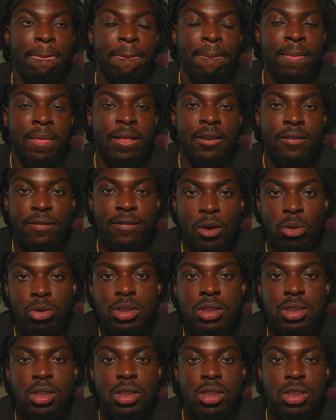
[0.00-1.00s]
folks
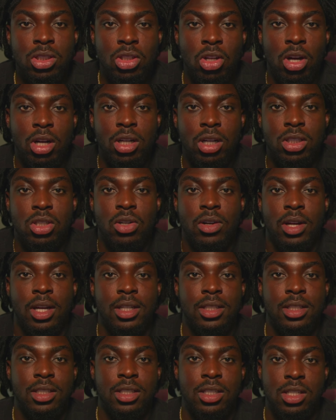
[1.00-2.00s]
should start trying
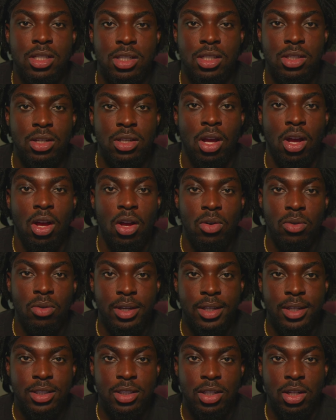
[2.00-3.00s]
to just
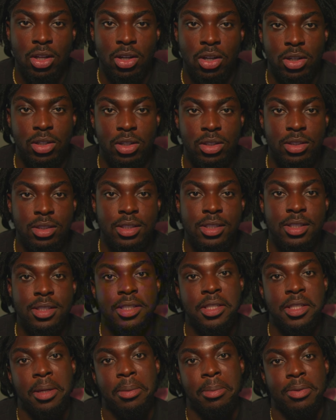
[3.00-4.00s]
always learn
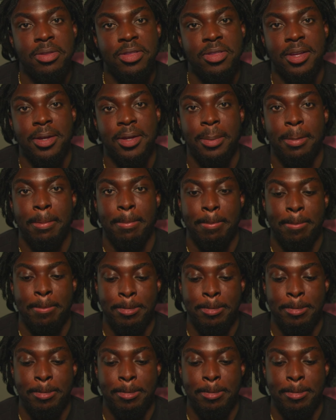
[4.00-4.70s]
something.